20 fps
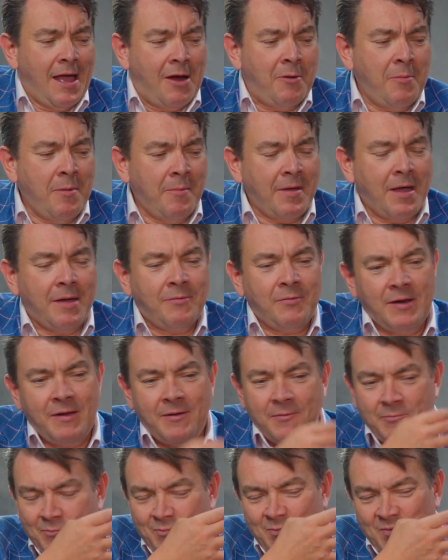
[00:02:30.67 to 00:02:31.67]
I remember
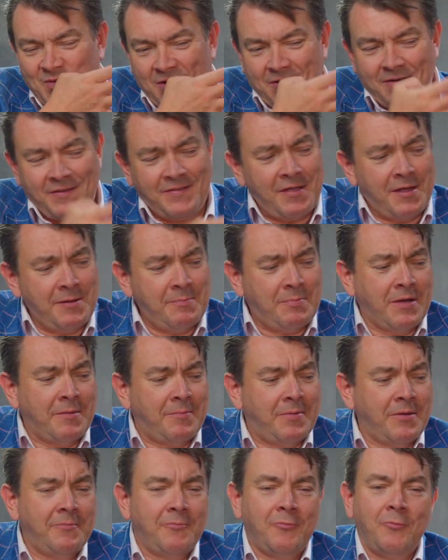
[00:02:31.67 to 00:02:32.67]

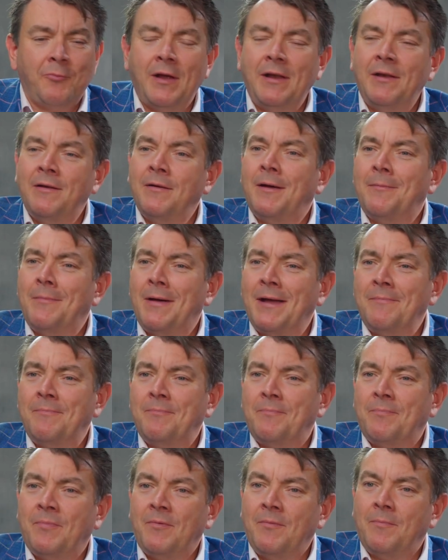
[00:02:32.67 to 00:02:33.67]
sidebar, but when
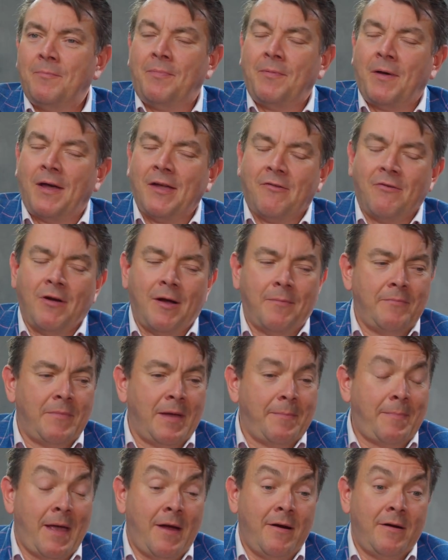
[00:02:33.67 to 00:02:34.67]
I grew up,
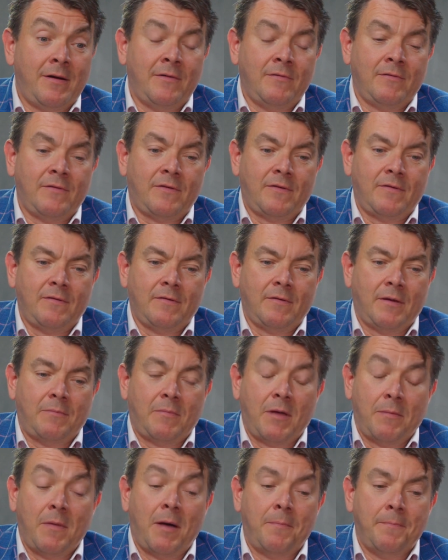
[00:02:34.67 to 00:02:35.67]
my parents,
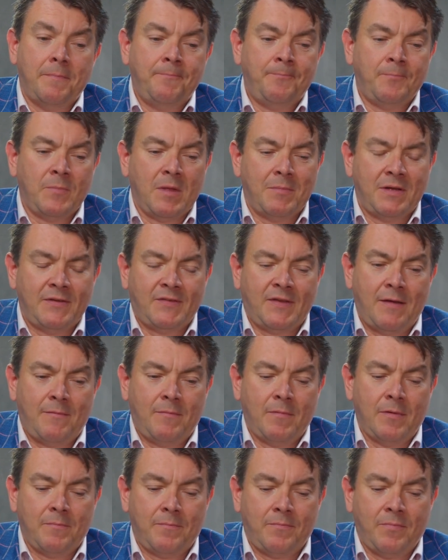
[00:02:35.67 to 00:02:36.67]
my mum and my
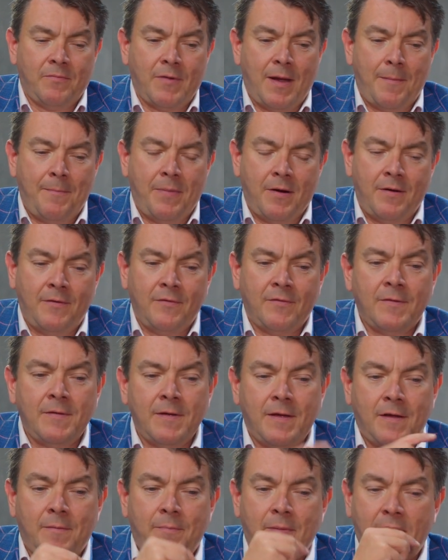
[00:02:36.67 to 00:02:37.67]
grandparents,
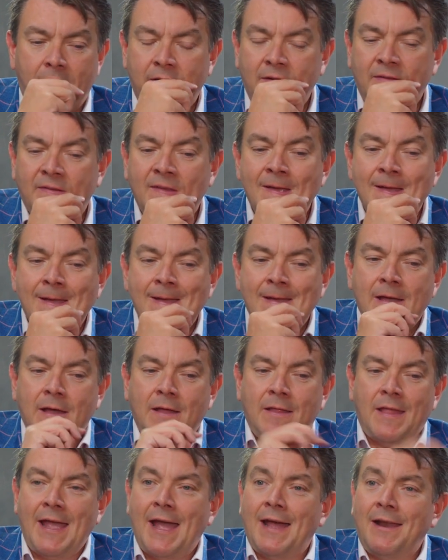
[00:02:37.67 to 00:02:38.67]
her parents,
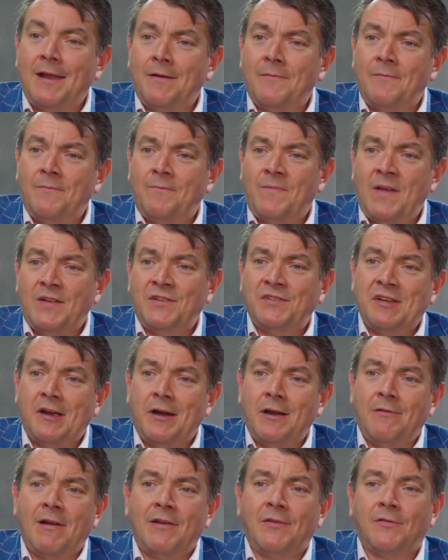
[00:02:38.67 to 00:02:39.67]
they had a
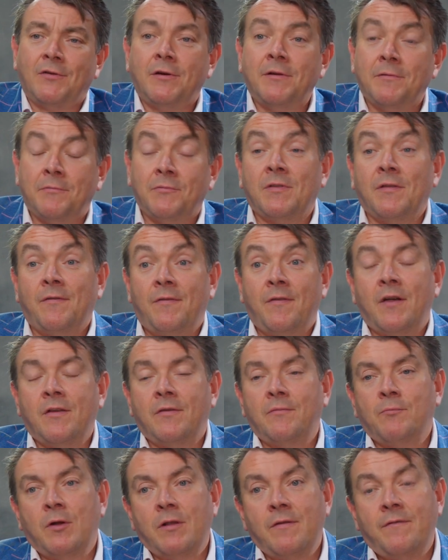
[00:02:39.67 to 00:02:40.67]
vegetarian restaurant. It was
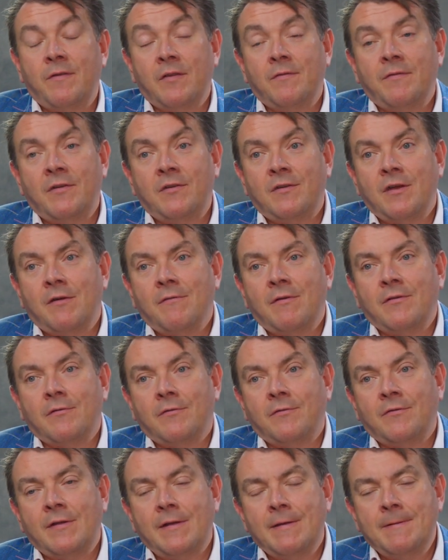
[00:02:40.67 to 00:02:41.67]
one of the first vegetarian
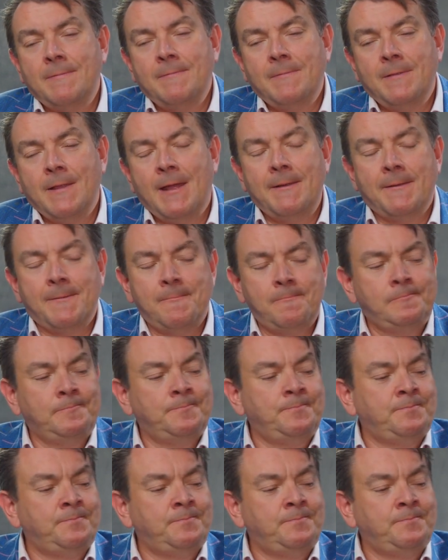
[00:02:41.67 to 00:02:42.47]
restaurants in London.